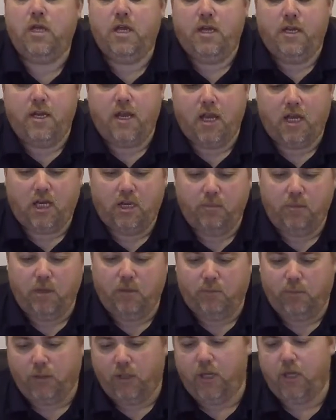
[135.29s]
not going to be a
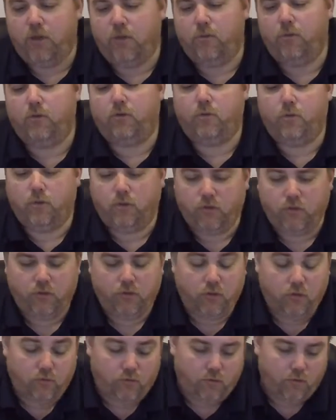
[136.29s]
playthrough or
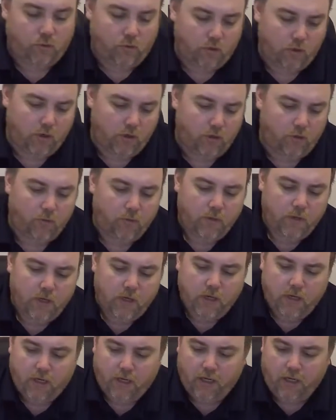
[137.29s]
tutorial,
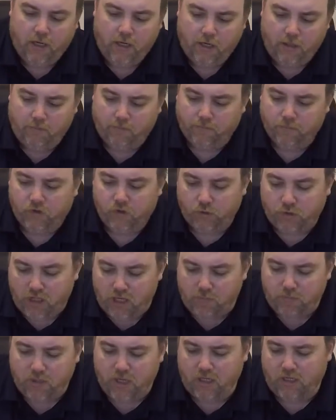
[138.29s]
so
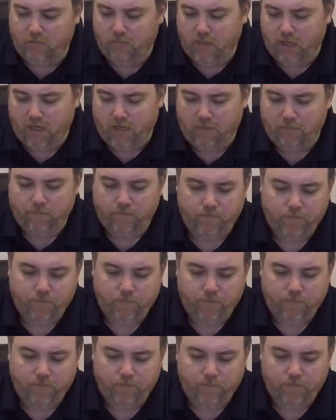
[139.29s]
keep that in mind.